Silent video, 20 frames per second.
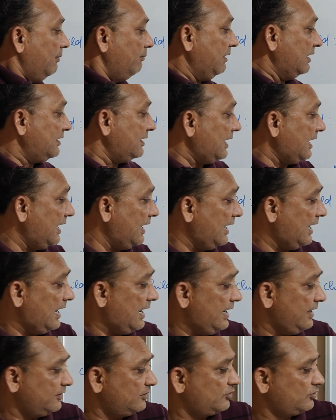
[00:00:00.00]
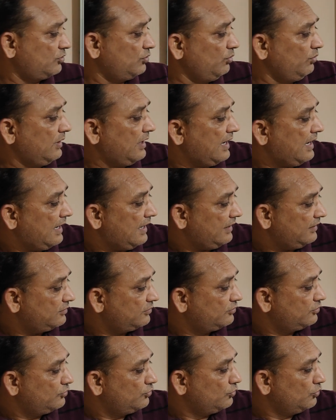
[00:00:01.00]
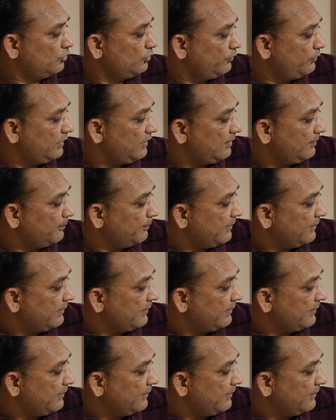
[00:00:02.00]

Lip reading: But as soon as you will